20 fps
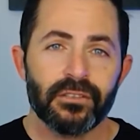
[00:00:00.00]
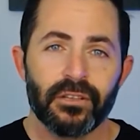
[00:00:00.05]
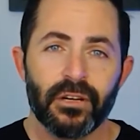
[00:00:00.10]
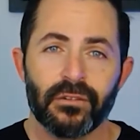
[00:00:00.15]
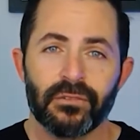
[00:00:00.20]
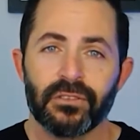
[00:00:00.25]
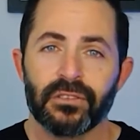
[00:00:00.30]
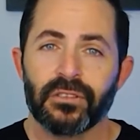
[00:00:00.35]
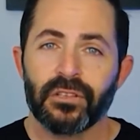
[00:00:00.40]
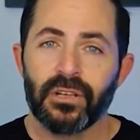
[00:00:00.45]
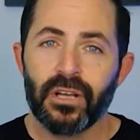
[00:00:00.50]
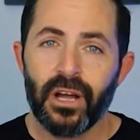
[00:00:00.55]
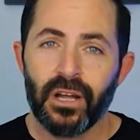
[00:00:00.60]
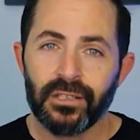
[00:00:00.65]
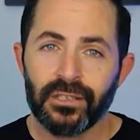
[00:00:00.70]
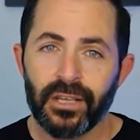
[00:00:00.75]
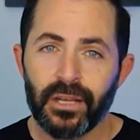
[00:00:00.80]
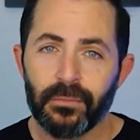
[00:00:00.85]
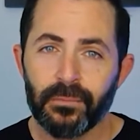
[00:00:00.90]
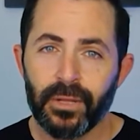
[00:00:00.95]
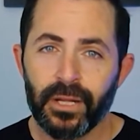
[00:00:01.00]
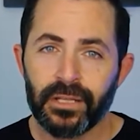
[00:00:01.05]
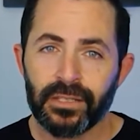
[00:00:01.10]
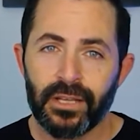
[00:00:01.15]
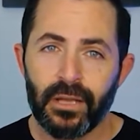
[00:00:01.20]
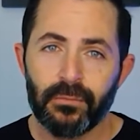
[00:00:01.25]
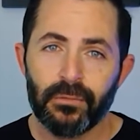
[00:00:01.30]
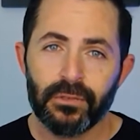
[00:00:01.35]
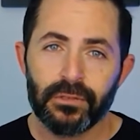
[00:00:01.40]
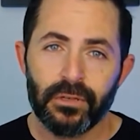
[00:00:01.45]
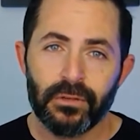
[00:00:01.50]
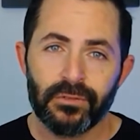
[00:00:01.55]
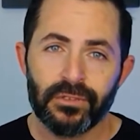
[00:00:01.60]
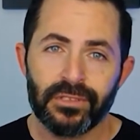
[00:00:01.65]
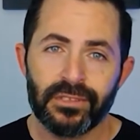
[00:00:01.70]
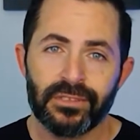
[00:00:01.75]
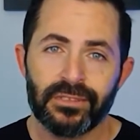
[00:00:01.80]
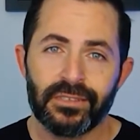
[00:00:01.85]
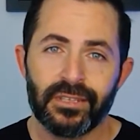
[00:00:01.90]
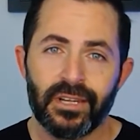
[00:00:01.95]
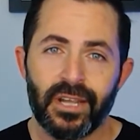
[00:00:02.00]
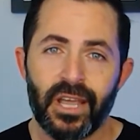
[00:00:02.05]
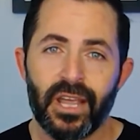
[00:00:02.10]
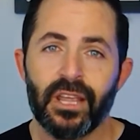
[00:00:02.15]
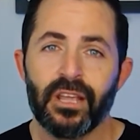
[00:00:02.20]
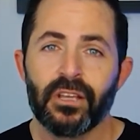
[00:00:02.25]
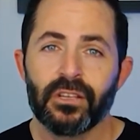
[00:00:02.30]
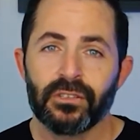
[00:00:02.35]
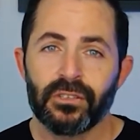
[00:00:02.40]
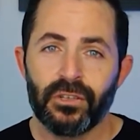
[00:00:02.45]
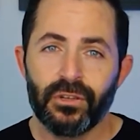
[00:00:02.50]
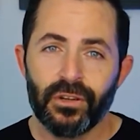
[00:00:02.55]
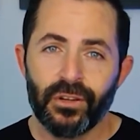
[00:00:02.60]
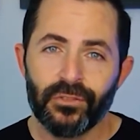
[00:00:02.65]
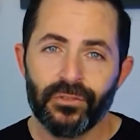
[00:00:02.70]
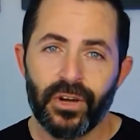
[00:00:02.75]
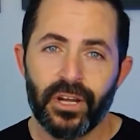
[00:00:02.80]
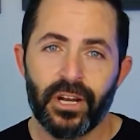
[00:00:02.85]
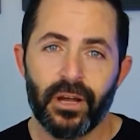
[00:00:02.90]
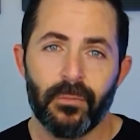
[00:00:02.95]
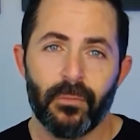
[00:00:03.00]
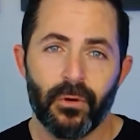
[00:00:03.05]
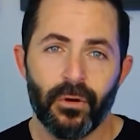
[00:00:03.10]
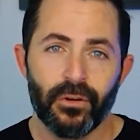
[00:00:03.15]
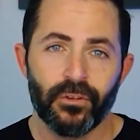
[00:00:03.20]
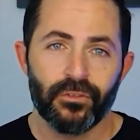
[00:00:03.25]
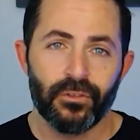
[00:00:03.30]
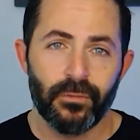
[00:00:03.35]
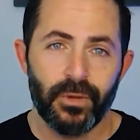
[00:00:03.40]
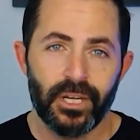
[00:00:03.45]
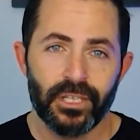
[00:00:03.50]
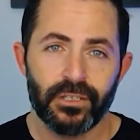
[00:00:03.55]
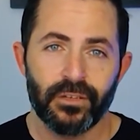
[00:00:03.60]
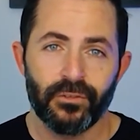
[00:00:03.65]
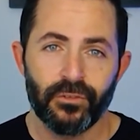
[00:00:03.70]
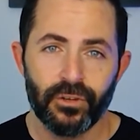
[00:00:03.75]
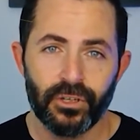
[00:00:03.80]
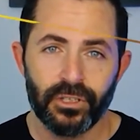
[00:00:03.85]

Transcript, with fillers: service. Contact Black Diamond Services today so you could find out more information for